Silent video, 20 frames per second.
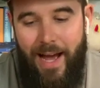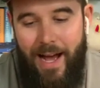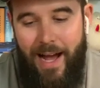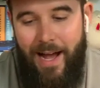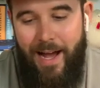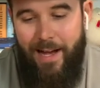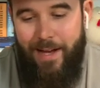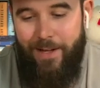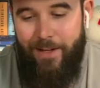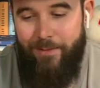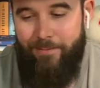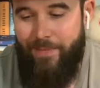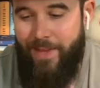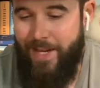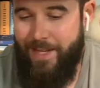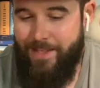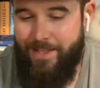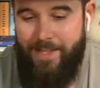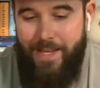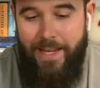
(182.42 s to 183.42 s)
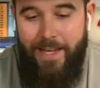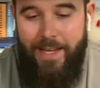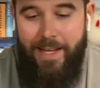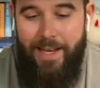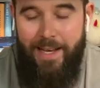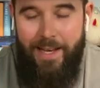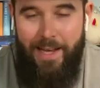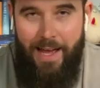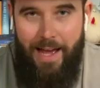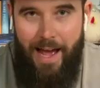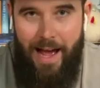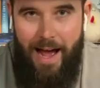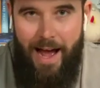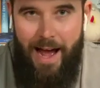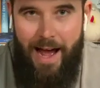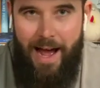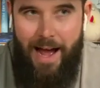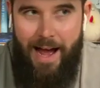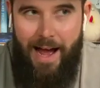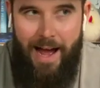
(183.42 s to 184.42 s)
That said,
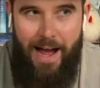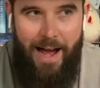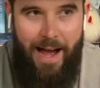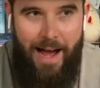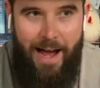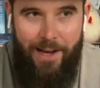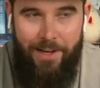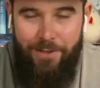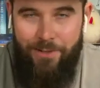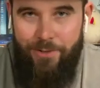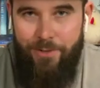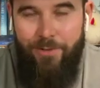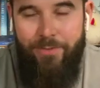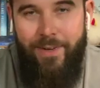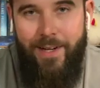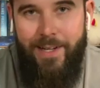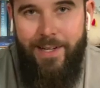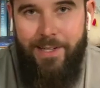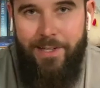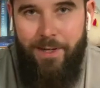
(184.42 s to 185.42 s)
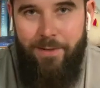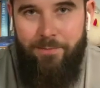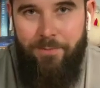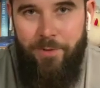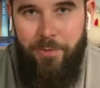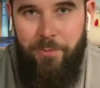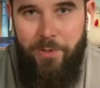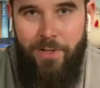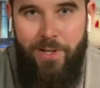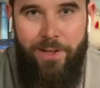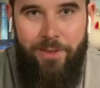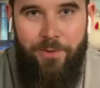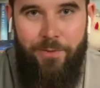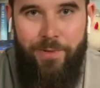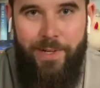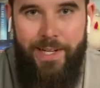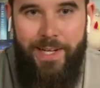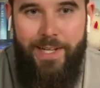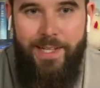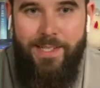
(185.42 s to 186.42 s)
I do find it comfortable
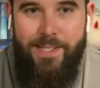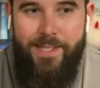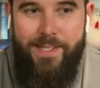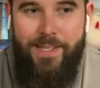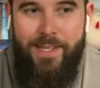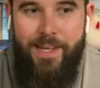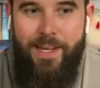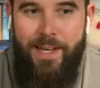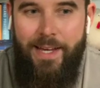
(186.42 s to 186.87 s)
otherwise,